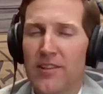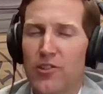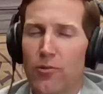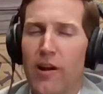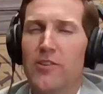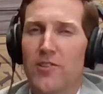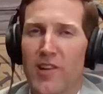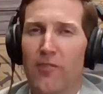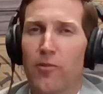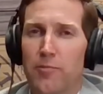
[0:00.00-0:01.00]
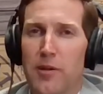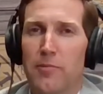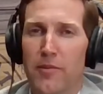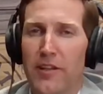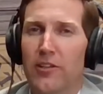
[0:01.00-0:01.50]
surround yourself with
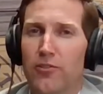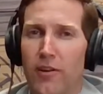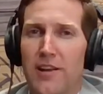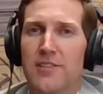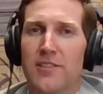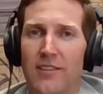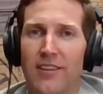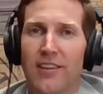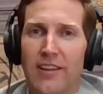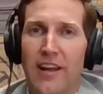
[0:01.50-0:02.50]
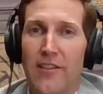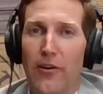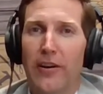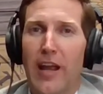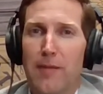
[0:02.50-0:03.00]
people that you trust
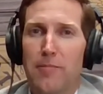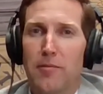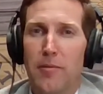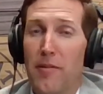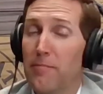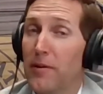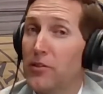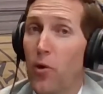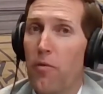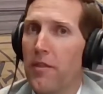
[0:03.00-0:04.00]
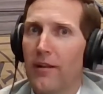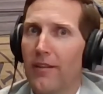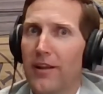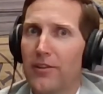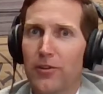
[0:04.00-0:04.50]
and that are capable, but don't
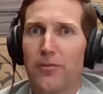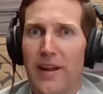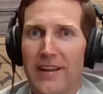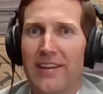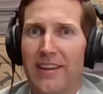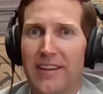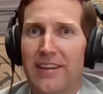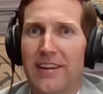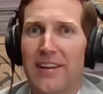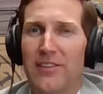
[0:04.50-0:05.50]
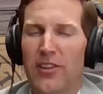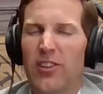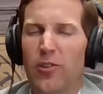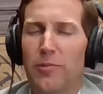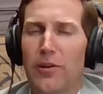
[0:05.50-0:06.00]
think like you, right? And
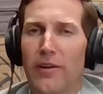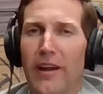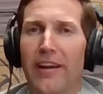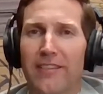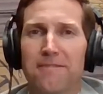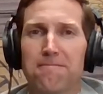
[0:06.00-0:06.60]
you'll be okay.